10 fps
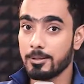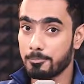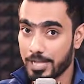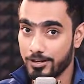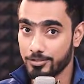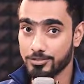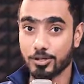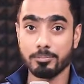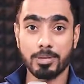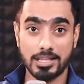Panels
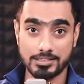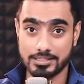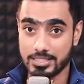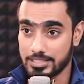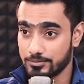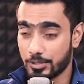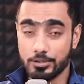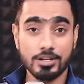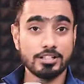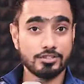or palettes is where
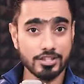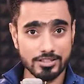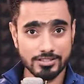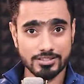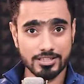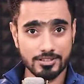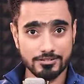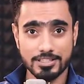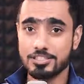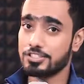you adjust stuff,
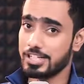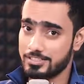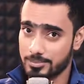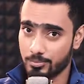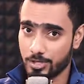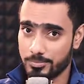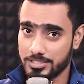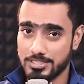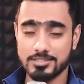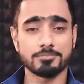change the
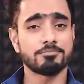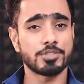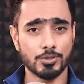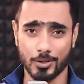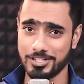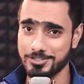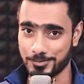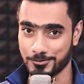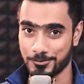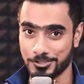properties, so on and
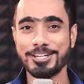so forth.